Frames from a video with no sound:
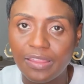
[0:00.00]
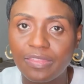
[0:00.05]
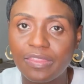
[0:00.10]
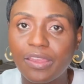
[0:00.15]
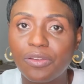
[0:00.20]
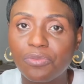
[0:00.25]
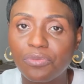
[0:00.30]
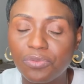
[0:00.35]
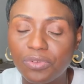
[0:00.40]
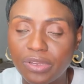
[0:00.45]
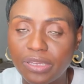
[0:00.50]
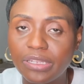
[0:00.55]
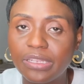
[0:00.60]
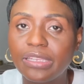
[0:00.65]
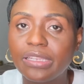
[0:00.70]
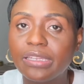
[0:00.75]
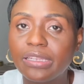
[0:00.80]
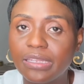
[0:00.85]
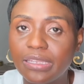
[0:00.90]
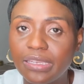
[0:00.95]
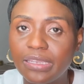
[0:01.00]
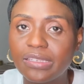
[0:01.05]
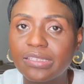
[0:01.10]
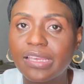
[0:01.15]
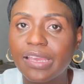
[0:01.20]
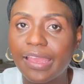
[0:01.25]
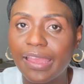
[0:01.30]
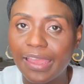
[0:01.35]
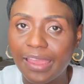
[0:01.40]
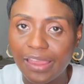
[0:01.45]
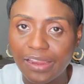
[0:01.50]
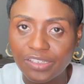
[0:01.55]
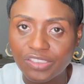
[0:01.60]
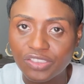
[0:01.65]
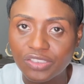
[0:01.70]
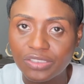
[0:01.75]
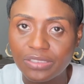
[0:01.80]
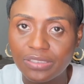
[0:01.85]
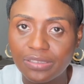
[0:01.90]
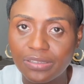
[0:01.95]
that really lead to
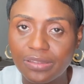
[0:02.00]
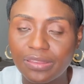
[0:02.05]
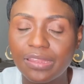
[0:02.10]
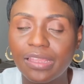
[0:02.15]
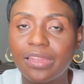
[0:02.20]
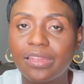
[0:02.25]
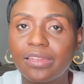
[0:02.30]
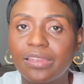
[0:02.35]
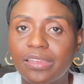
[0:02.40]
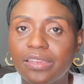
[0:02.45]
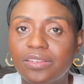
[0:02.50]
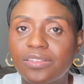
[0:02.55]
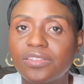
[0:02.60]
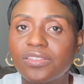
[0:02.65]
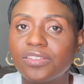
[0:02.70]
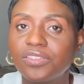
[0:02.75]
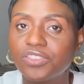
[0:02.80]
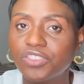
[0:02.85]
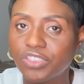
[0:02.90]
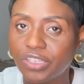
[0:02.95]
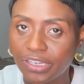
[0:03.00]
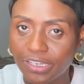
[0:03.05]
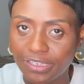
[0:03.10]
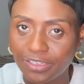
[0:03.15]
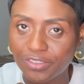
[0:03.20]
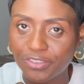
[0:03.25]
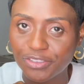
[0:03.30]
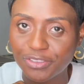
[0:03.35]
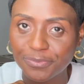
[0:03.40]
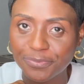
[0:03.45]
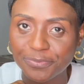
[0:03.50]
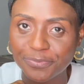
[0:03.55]
action, that leads to change.